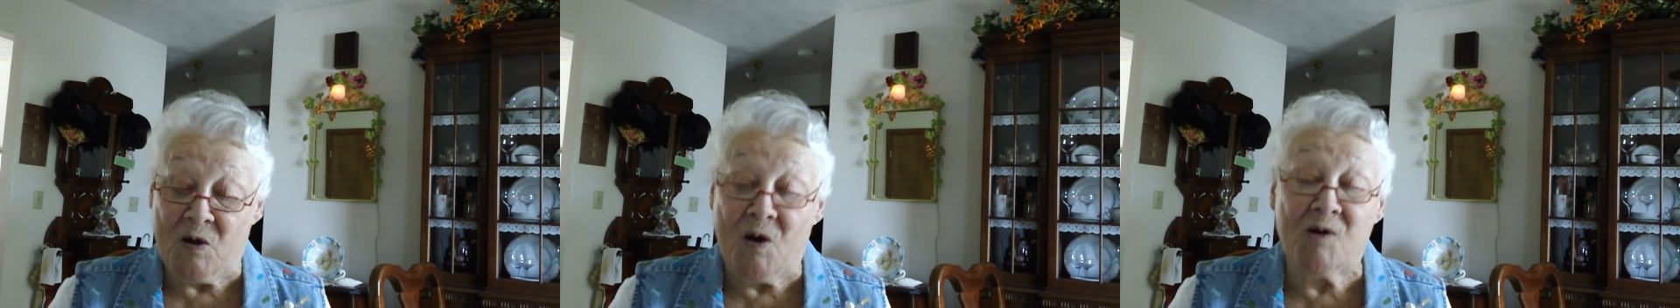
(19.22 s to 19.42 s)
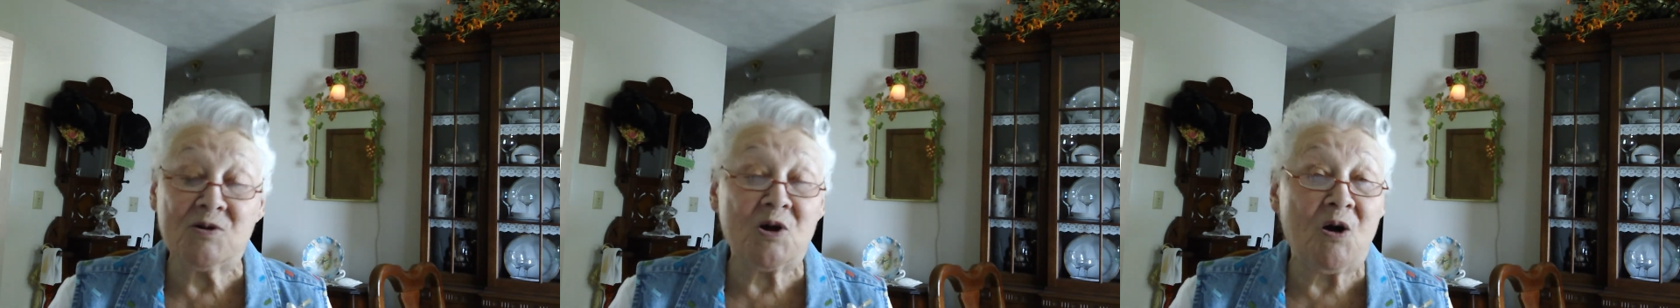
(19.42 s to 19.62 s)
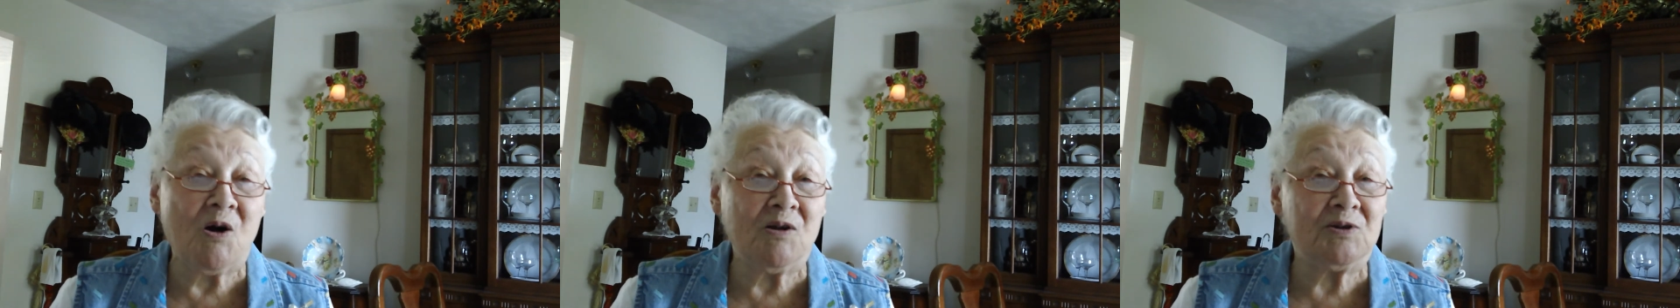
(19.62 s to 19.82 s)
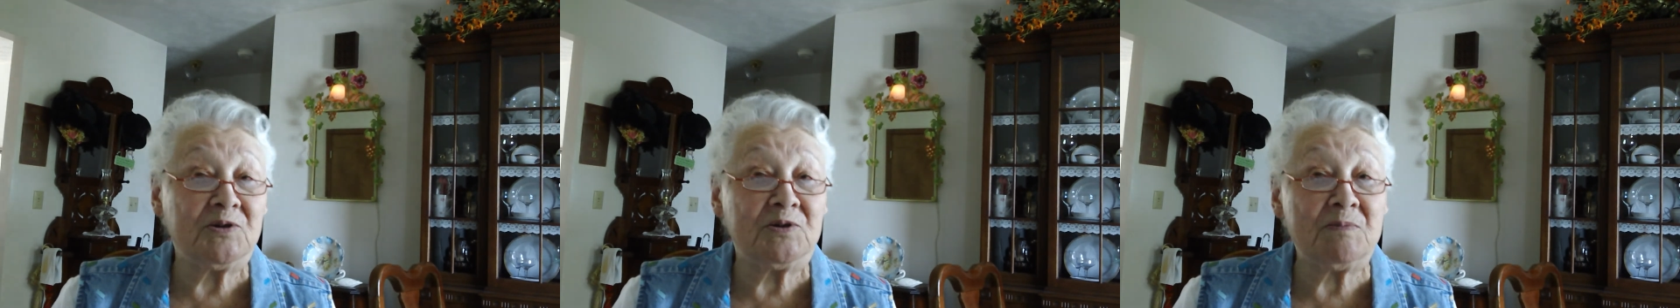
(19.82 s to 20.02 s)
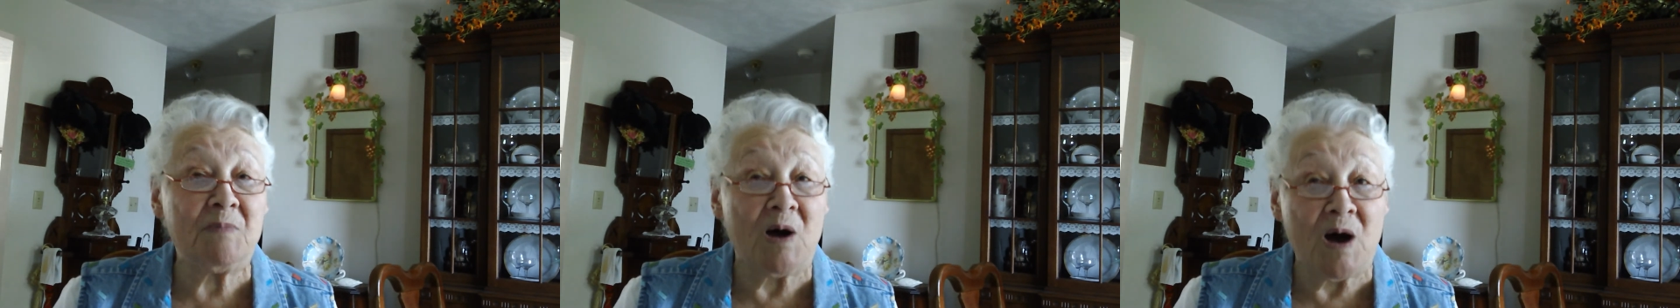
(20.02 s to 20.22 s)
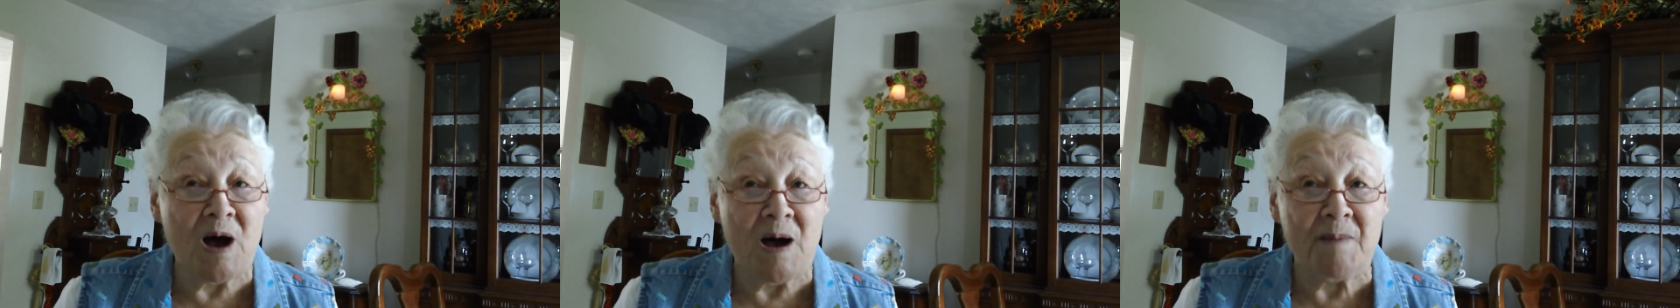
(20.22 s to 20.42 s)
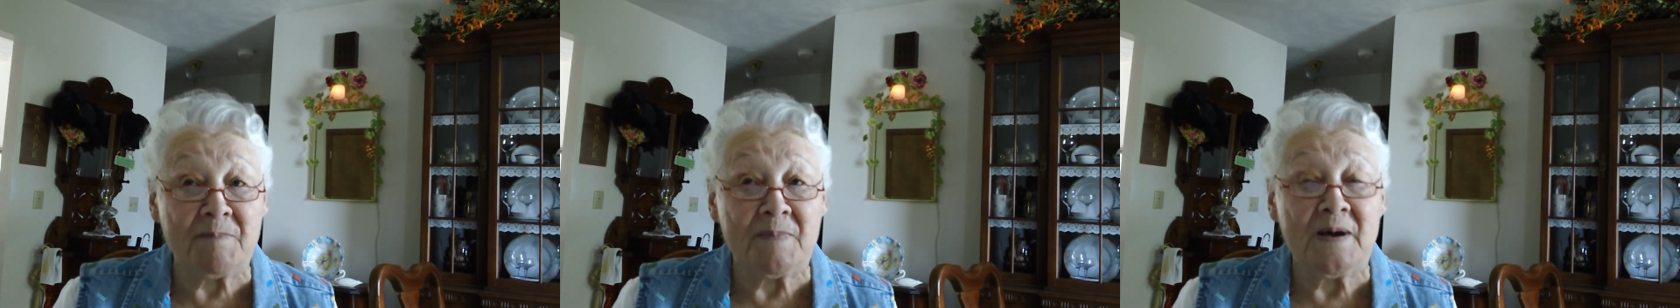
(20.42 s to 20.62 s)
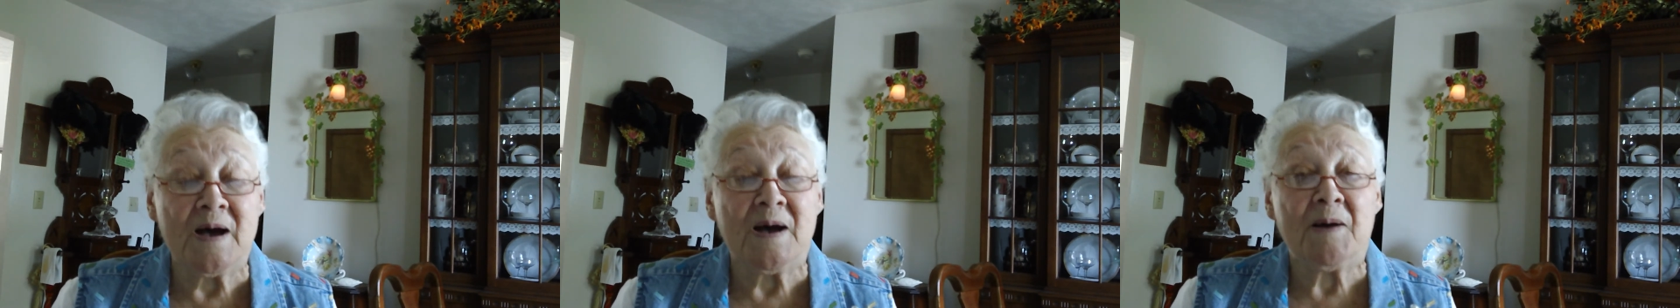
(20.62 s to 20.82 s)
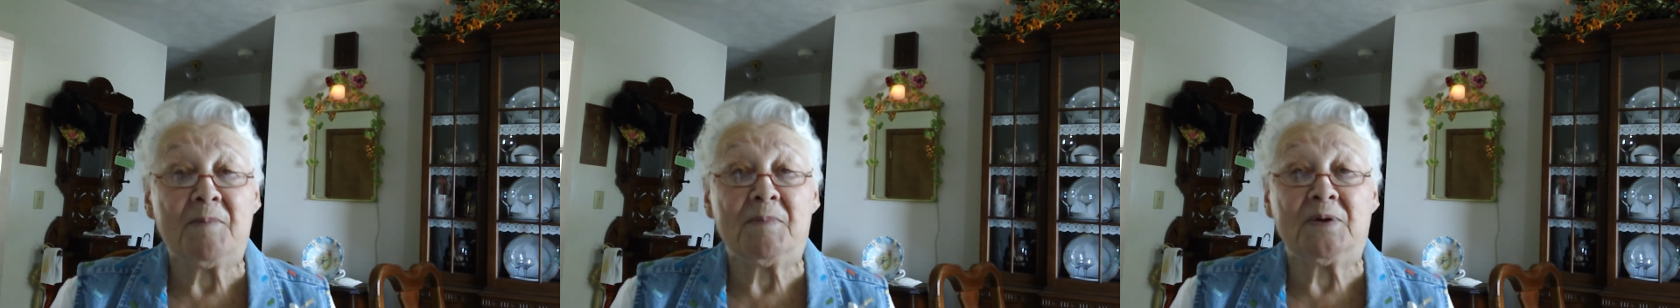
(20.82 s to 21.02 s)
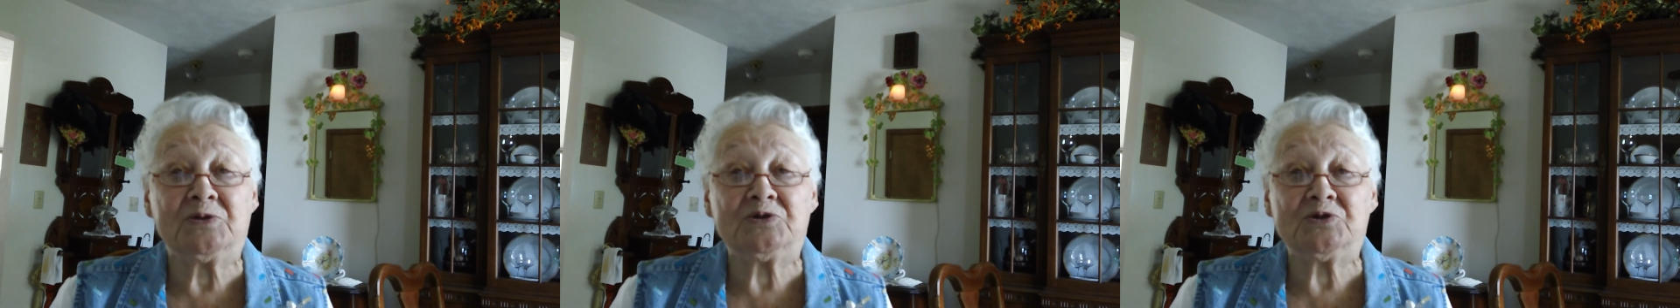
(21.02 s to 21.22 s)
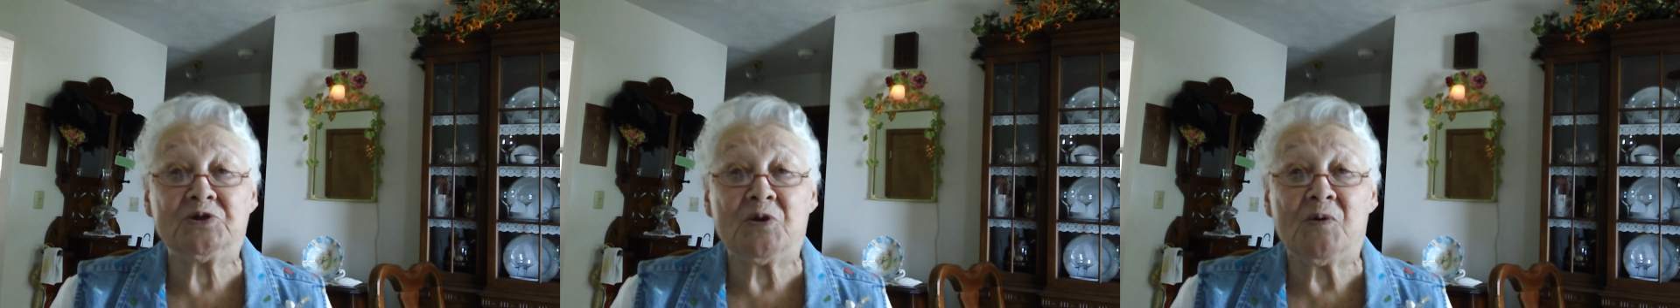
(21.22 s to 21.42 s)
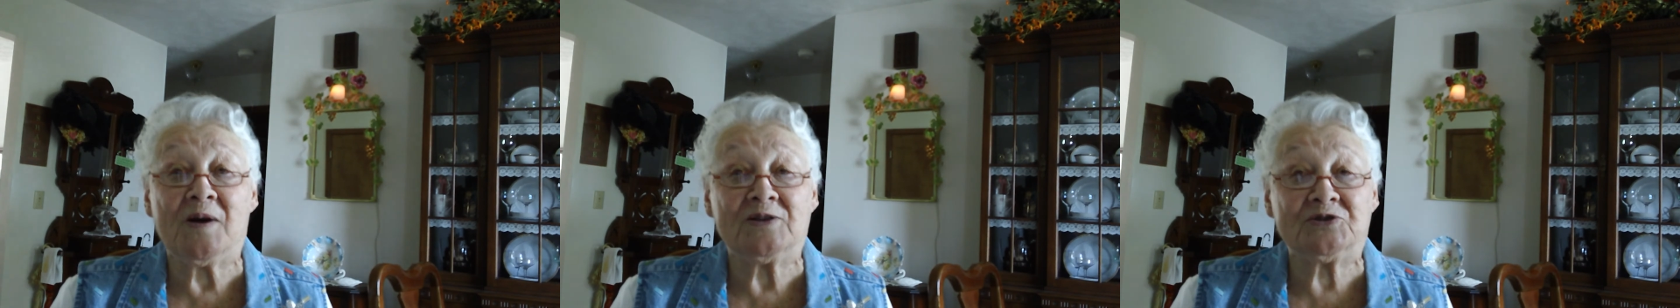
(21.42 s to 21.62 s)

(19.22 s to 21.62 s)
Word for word: all called her mom, but you know,